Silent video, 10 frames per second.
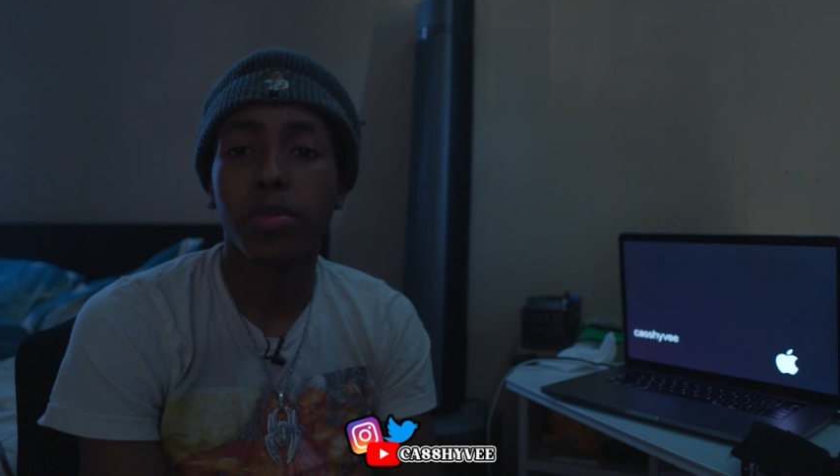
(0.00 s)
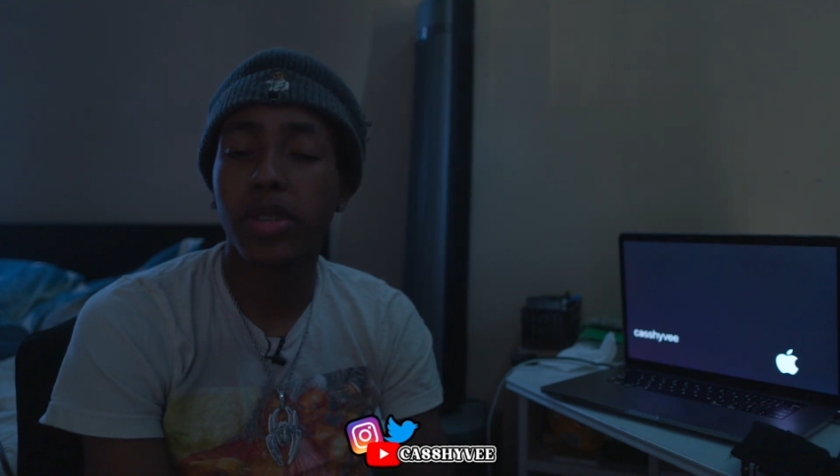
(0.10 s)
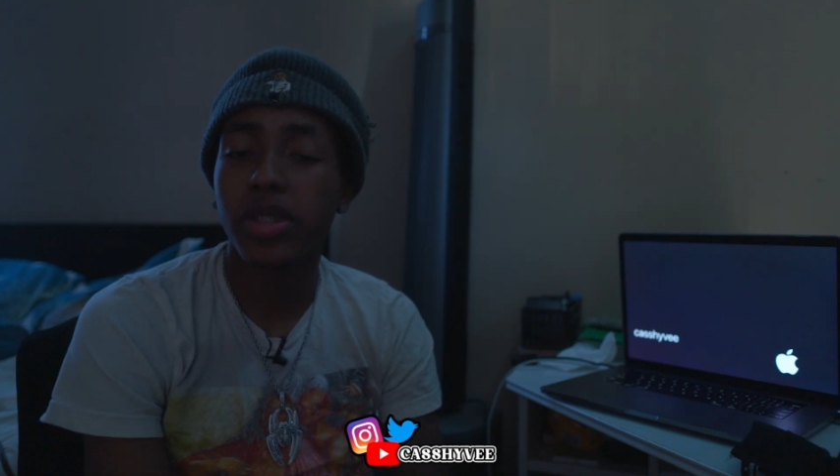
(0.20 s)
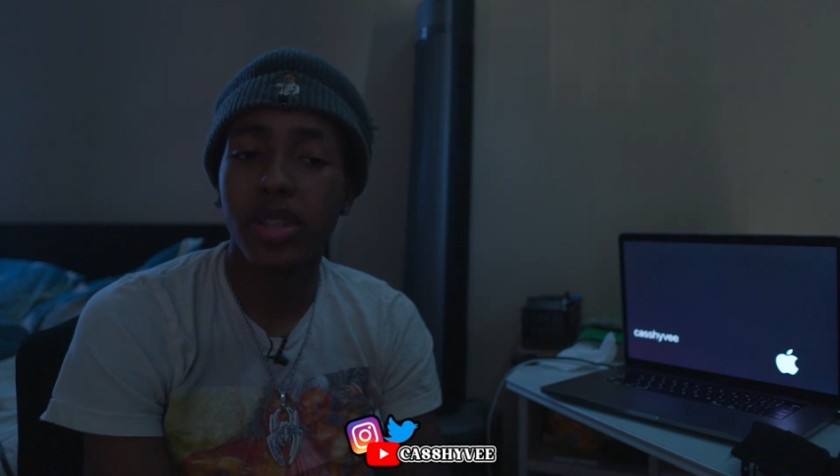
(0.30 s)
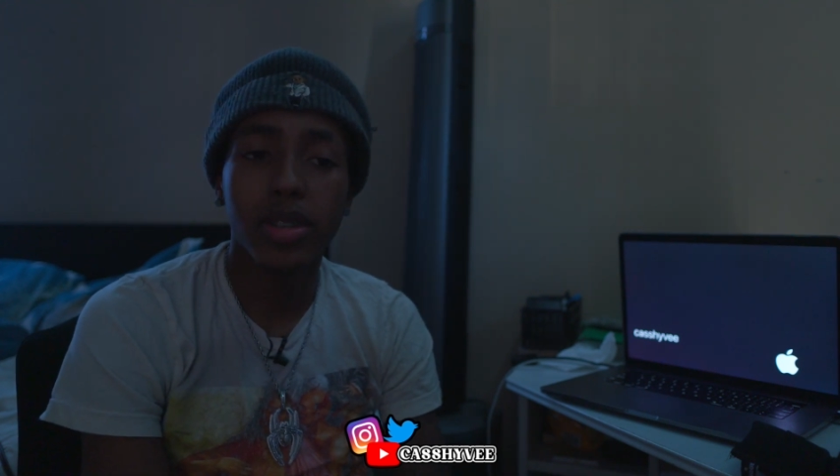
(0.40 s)

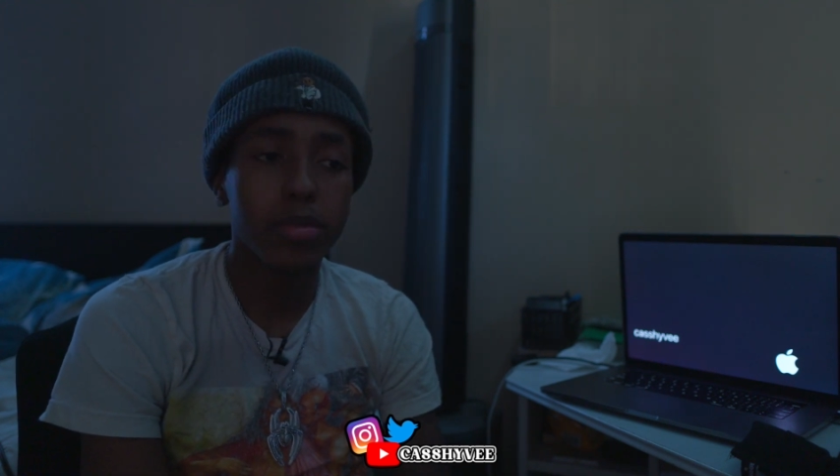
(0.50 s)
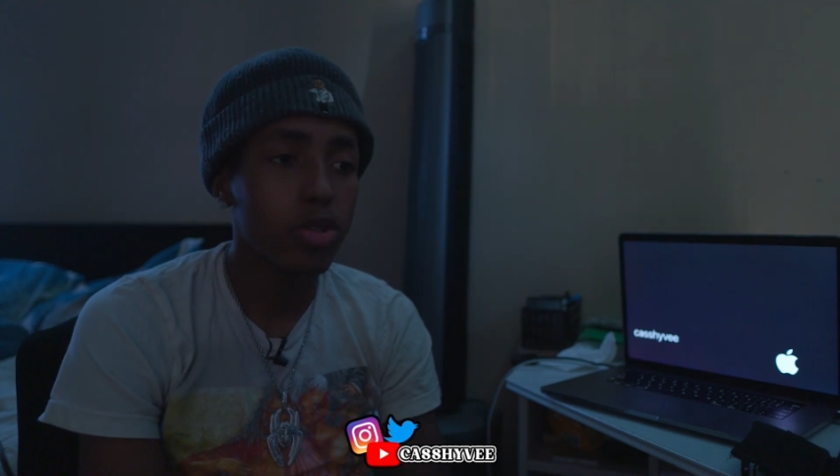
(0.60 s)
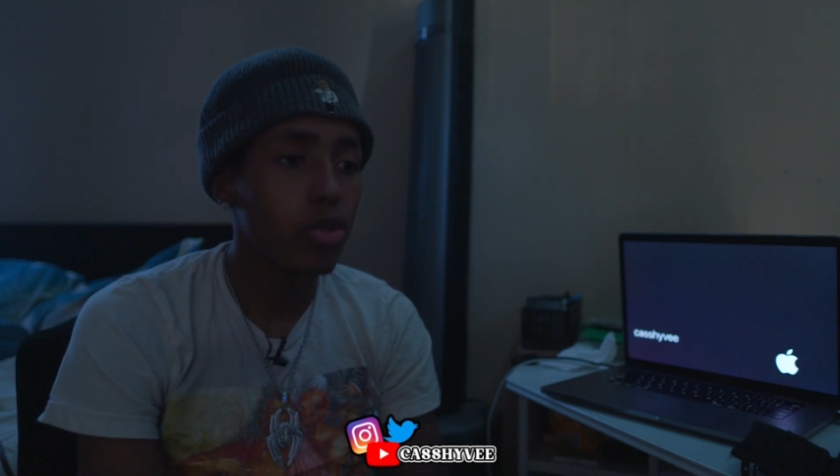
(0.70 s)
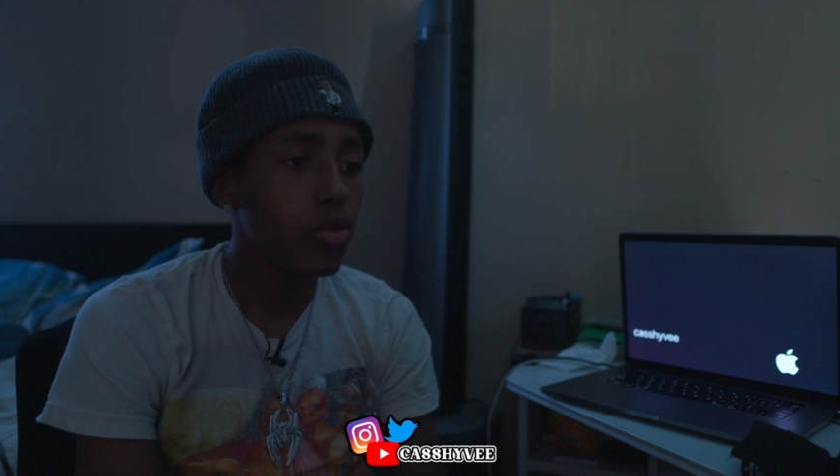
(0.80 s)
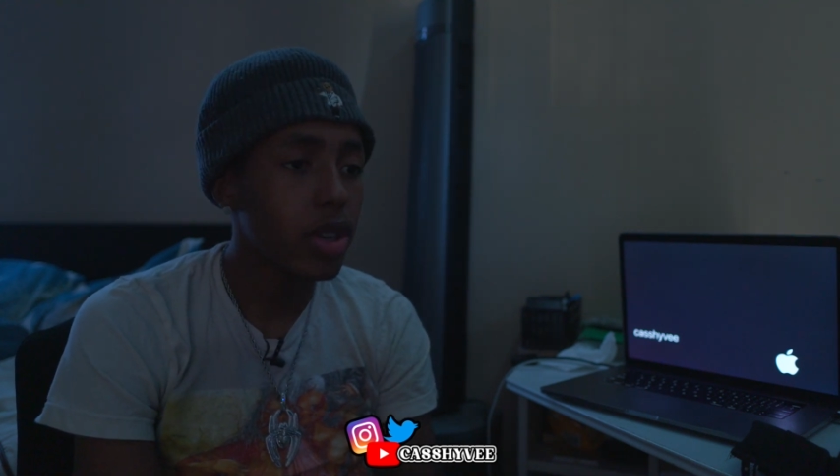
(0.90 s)
pictures of him,
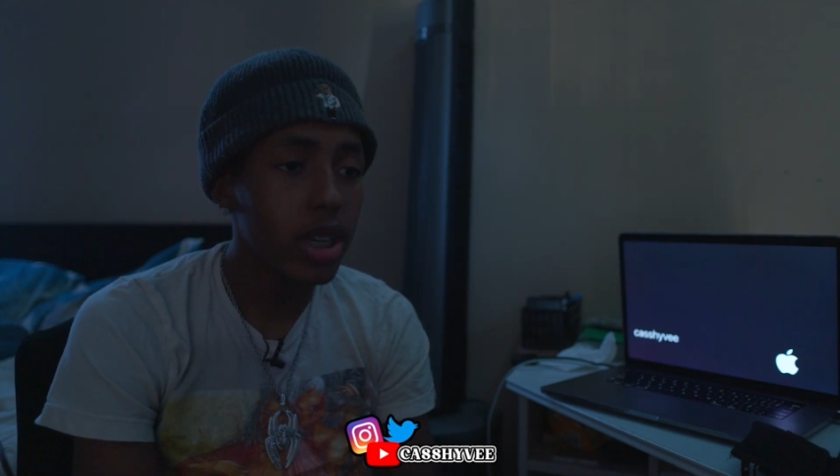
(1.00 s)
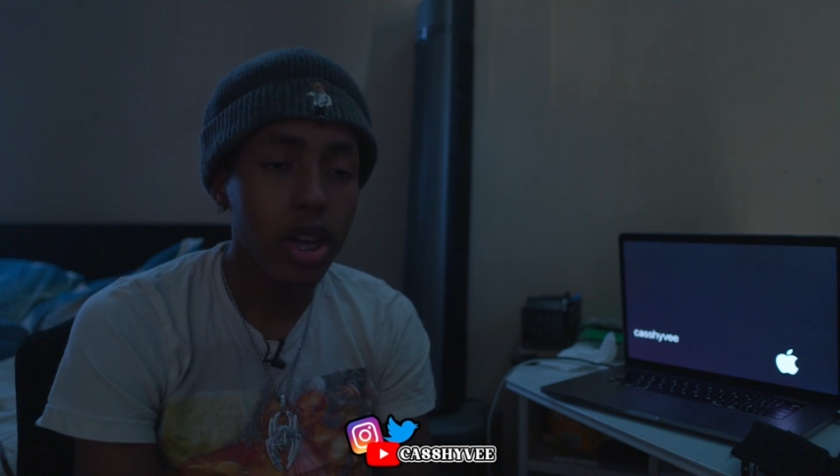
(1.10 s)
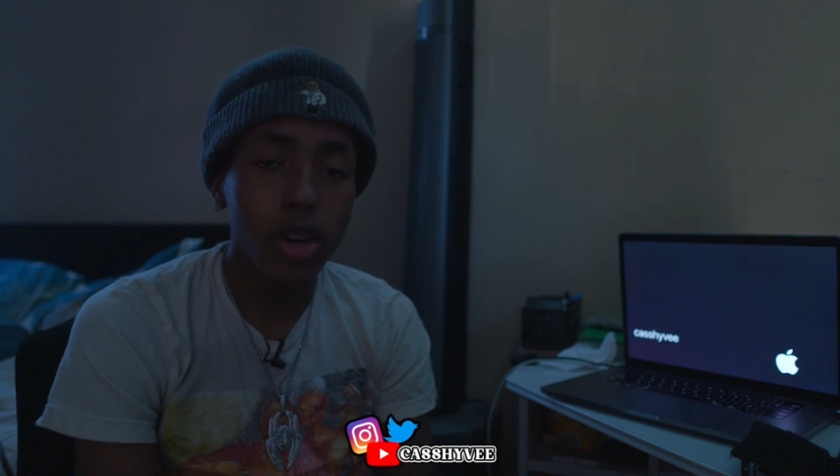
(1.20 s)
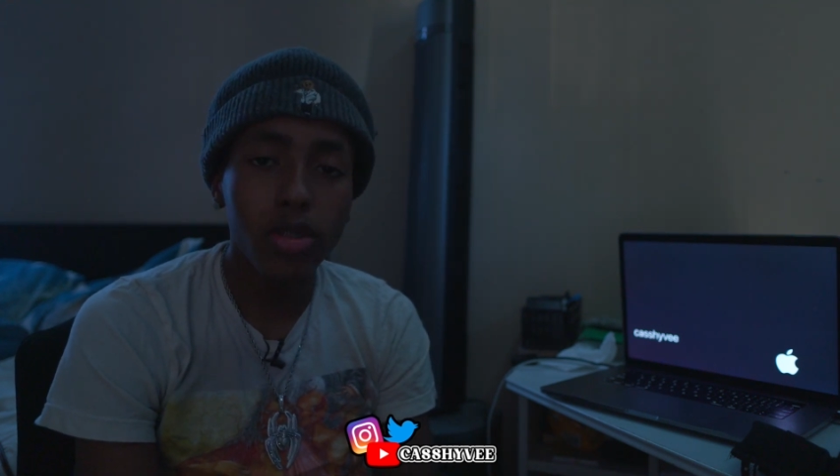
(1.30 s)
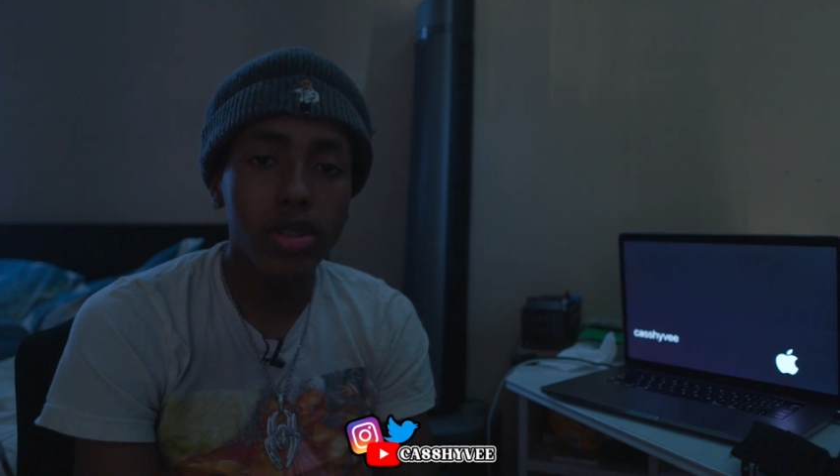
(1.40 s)
shoot
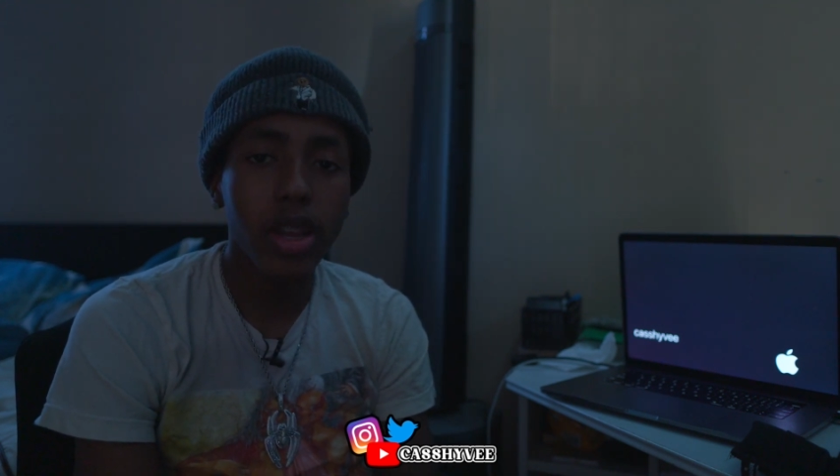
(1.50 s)
videos.